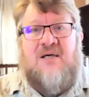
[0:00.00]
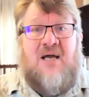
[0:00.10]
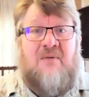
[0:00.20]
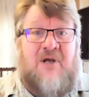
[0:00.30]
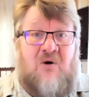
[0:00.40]

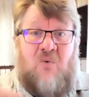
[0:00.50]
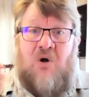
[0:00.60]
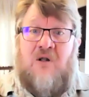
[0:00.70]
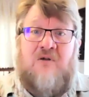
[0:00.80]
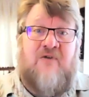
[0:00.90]
Can be a
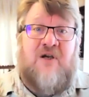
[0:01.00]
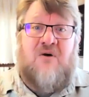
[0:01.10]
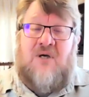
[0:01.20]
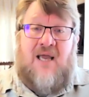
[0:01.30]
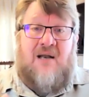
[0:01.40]

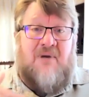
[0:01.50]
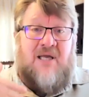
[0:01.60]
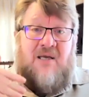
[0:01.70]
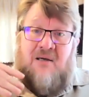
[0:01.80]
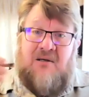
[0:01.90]
worldview, can
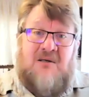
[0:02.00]
be,